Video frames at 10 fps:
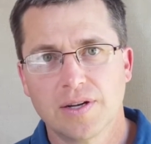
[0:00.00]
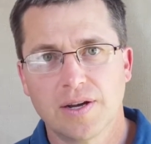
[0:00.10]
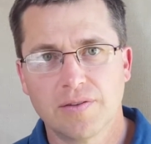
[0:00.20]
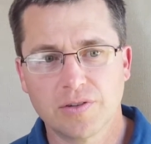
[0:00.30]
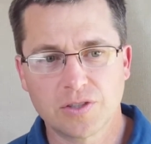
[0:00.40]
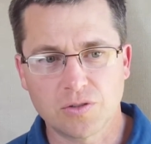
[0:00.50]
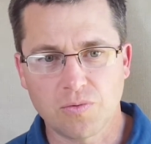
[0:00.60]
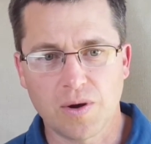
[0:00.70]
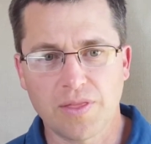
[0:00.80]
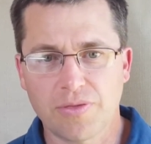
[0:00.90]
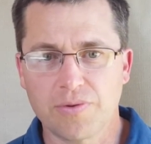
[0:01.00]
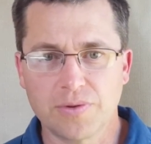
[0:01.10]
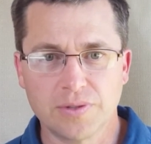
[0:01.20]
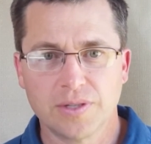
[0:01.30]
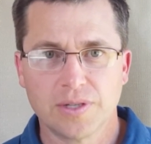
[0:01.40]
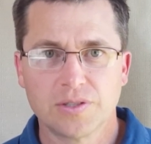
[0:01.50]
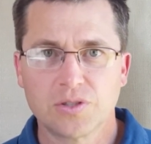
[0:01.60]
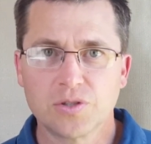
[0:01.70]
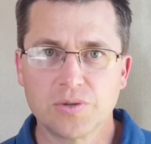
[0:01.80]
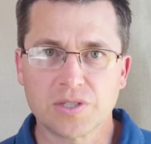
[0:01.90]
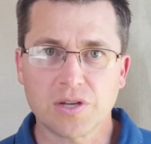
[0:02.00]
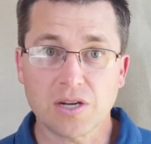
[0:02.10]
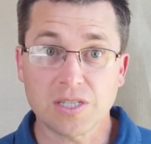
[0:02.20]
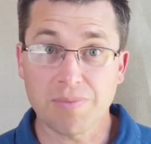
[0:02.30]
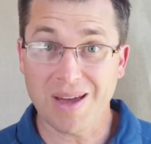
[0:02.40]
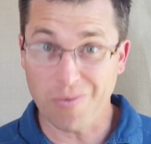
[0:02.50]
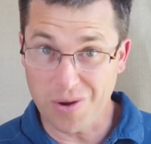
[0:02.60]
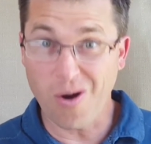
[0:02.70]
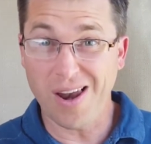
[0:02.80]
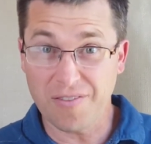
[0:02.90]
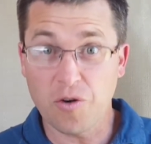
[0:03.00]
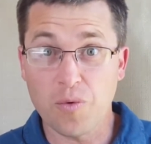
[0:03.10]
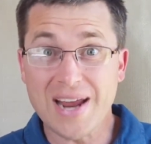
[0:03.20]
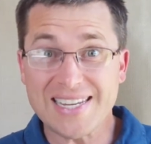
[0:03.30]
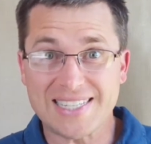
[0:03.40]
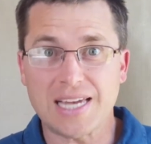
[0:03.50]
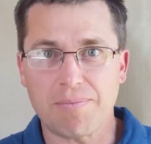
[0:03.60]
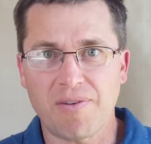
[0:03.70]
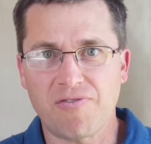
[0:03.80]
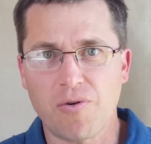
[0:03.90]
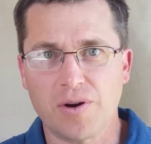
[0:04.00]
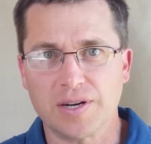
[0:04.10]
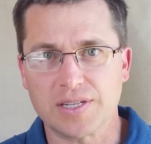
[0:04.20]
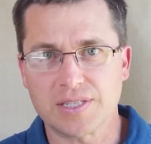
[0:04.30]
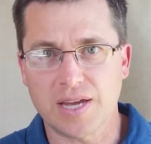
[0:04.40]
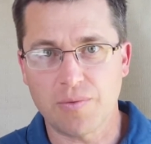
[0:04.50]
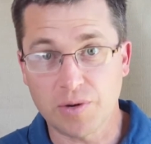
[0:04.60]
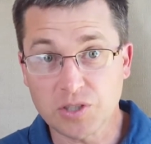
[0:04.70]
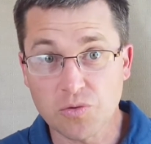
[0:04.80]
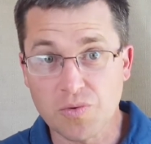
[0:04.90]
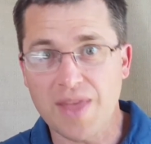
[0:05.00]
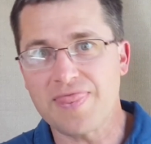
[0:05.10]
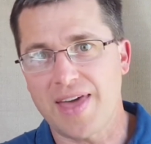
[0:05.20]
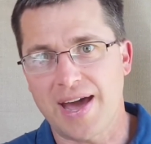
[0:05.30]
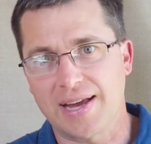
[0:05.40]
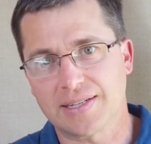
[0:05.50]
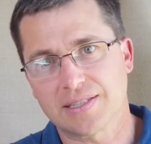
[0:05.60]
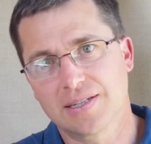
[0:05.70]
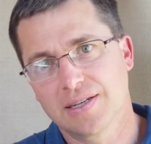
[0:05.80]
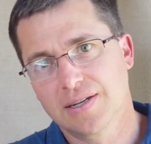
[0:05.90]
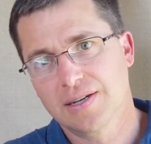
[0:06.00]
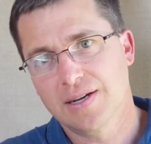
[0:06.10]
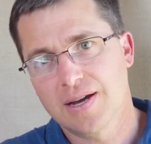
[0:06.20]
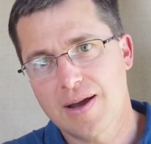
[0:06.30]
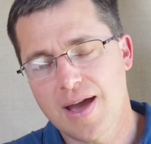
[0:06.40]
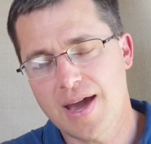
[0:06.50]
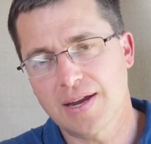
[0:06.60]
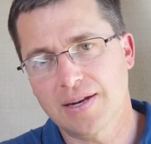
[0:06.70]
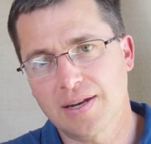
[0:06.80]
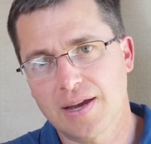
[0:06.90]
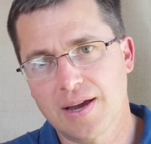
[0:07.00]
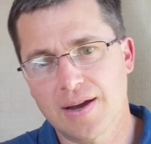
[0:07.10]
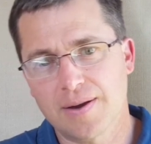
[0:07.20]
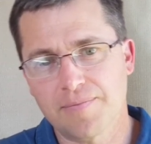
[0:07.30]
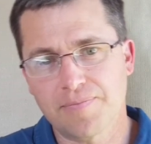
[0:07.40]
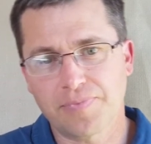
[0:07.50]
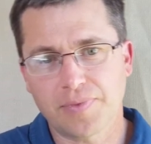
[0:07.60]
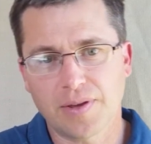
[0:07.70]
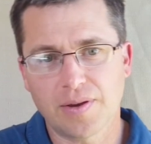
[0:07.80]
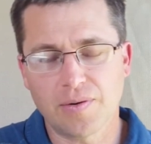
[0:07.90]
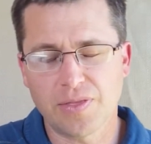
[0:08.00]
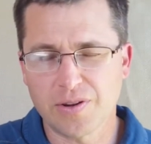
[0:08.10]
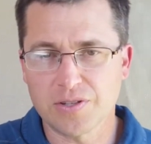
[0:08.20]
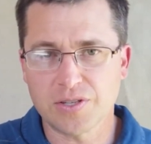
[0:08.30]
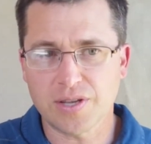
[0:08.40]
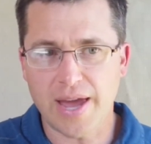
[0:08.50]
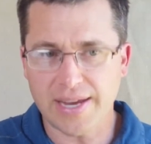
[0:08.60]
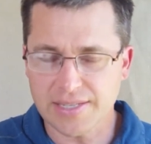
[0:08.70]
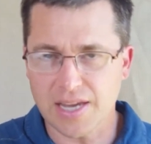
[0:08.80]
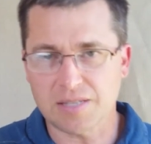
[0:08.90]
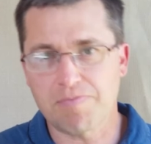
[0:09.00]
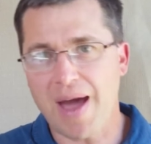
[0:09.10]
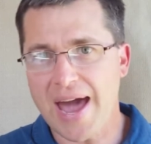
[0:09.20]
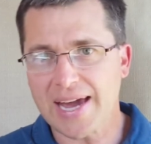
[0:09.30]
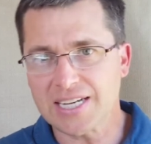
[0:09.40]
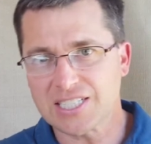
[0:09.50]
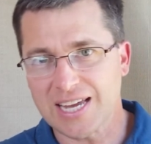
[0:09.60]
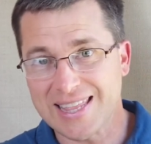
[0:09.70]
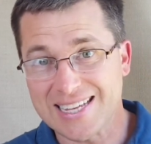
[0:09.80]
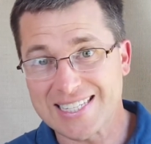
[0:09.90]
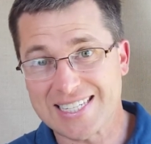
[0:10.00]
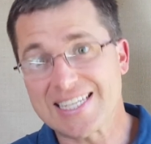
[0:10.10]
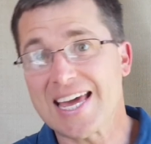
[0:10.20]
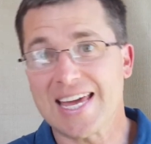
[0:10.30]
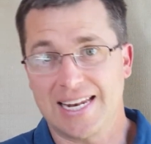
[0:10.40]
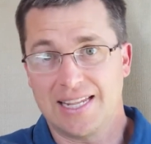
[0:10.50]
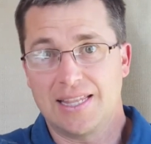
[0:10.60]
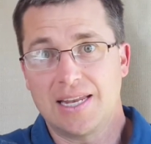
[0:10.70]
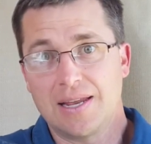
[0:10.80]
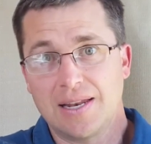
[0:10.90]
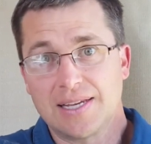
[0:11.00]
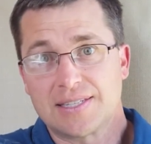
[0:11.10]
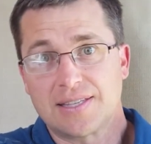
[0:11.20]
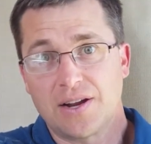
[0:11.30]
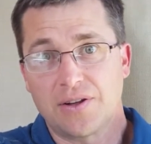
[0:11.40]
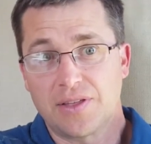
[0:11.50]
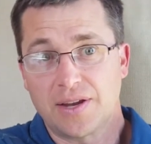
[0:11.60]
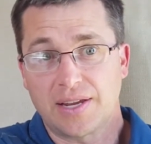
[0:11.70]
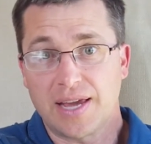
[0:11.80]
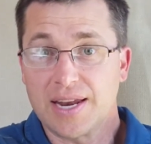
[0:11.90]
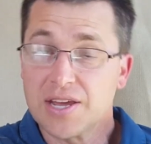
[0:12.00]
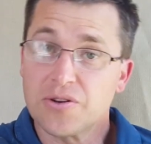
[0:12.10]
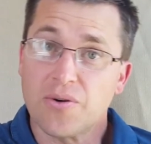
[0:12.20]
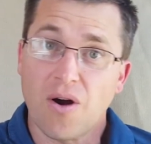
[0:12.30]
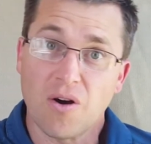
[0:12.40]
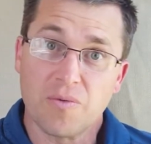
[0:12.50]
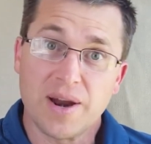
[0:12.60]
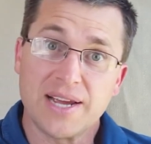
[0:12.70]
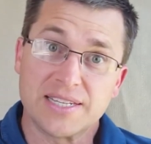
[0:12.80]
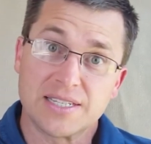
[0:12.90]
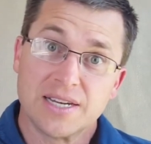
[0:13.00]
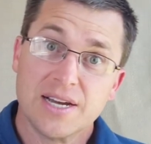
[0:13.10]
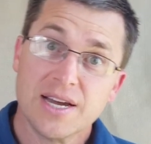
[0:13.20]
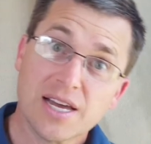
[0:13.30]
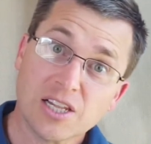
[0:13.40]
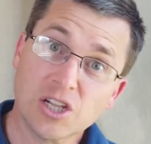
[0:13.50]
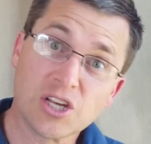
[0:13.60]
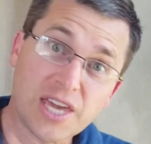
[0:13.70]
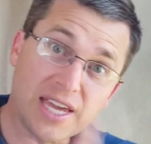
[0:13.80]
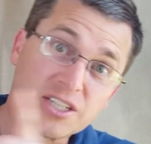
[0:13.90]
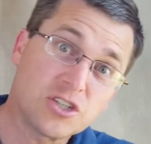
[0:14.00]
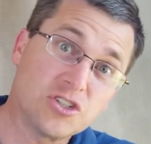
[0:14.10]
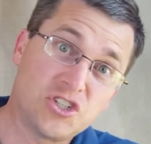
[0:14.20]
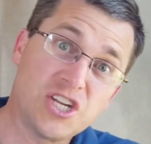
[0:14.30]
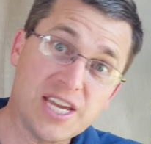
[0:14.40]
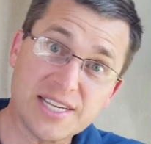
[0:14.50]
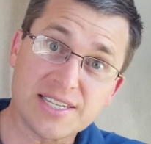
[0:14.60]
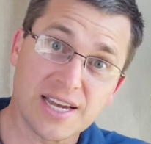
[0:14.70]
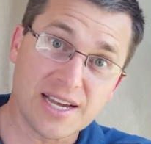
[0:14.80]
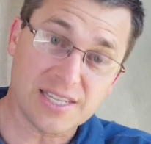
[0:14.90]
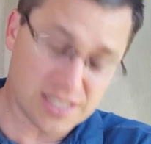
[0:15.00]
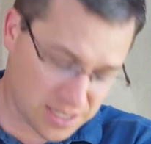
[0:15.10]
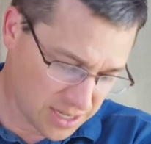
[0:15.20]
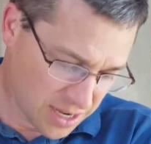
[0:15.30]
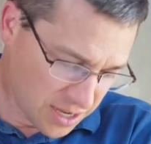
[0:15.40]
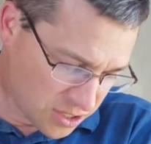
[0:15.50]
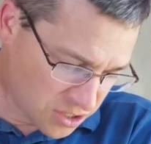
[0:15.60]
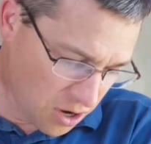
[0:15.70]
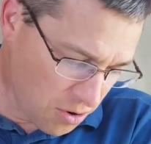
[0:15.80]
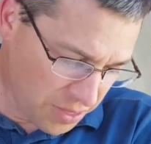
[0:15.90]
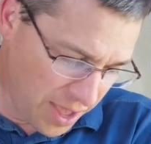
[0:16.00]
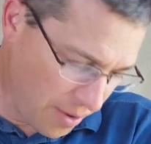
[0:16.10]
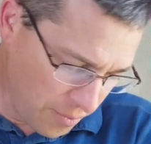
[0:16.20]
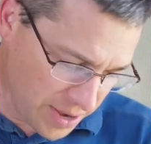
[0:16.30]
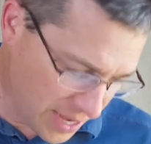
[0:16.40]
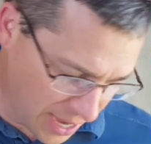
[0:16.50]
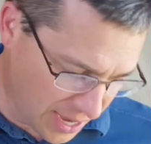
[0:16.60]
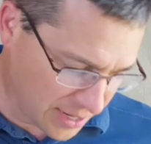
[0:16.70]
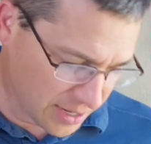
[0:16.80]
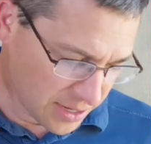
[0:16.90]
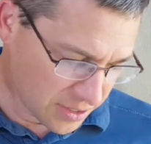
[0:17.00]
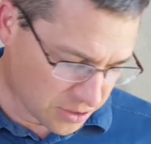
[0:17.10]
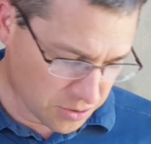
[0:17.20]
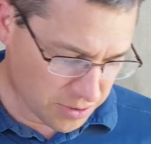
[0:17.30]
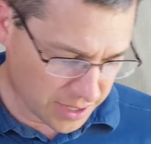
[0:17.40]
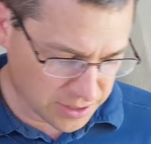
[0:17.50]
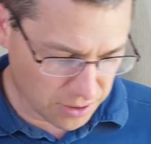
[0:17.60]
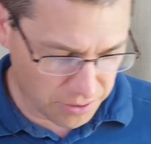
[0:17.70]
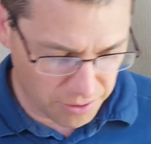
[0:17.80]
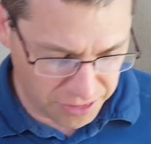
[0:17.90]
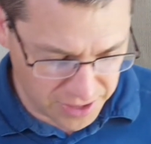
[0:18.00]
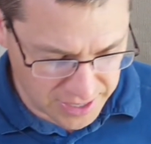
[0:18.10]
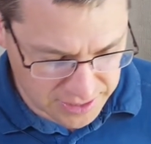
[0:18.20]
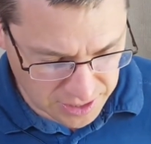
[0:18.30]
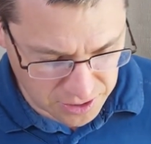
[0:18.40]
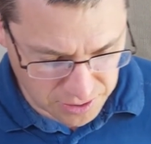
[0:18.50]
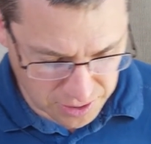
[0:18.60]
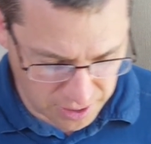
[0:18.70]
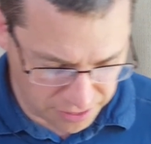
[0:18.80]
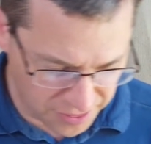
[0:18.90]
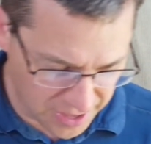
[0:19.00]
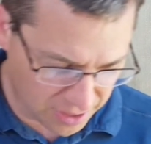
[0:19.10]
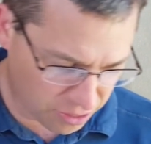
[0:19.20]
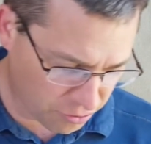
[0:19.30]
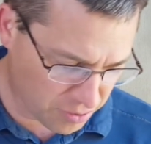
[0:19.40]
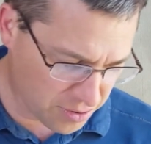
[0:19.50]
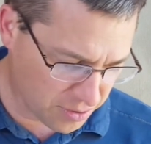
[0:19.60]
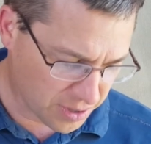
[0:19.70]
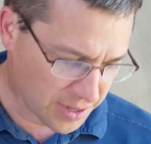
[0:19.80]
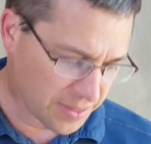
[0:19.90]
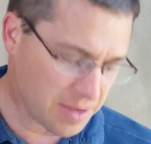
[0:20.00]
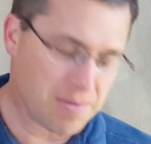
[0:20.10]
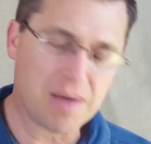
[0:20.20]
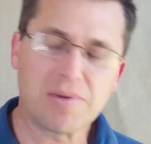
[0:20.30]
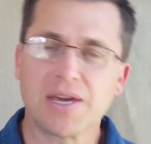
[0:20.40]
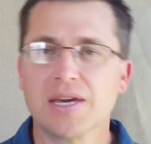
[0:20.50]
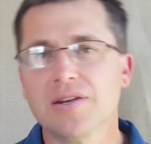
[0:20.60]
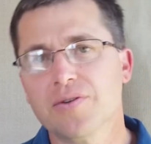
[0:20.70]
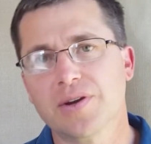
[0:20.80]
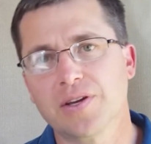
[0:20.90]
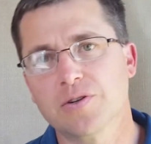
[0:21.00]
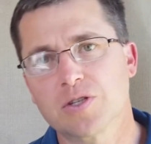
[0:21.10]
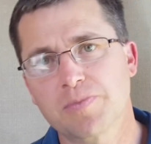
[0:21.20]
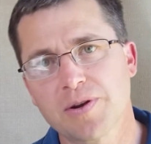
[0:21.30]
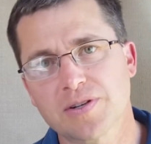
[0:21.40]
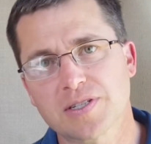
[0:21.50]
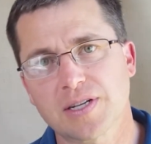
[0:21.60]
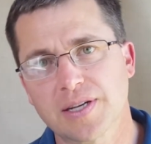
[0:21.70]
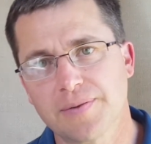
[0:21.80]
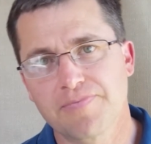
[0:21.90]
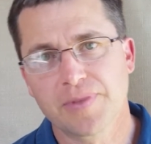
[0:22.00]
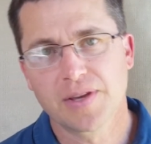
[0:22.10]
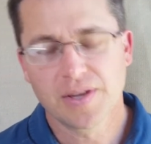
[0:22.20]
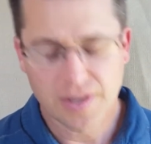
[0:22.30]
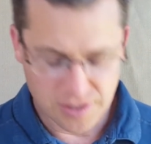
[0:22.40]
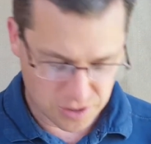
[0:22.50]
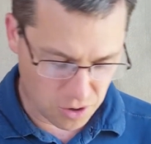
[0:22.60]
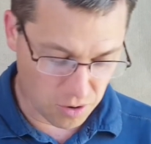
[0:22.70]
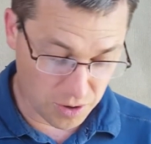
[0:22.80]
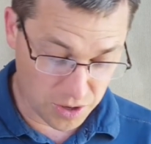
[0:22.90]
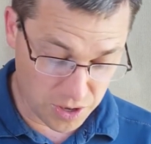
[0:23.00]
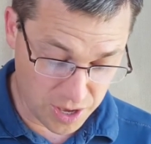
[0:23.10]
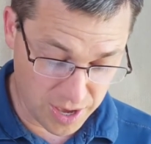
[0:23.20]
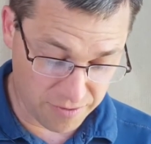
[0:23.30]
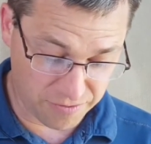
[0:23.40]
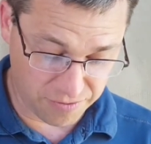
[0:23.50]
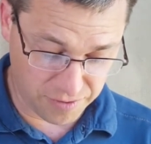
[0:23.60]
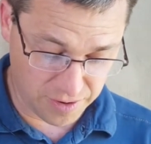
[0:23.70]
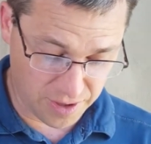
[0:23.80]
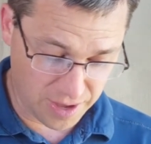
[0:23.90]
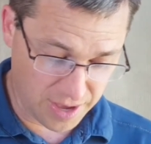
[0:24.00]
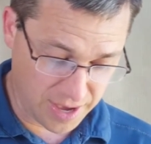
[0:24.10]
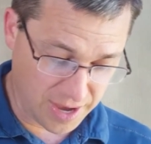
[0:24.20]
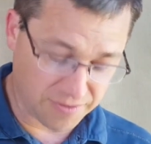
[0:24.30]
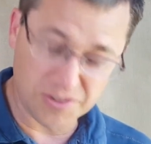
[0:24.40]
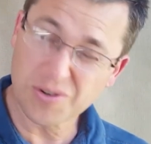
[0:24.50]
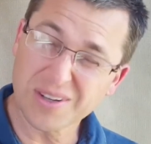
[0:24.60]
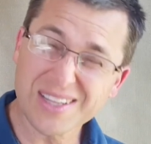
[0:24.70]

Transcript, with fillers: uh, verses 1 through 2, it talks about we all have a race set before us and we're to run that. And um, there's excess baggage and then sin that he lists there that can hinder our race. Looking to Jesus so that we can do this. Are there things that you need to think through that might be hindering you spiritually? So if if during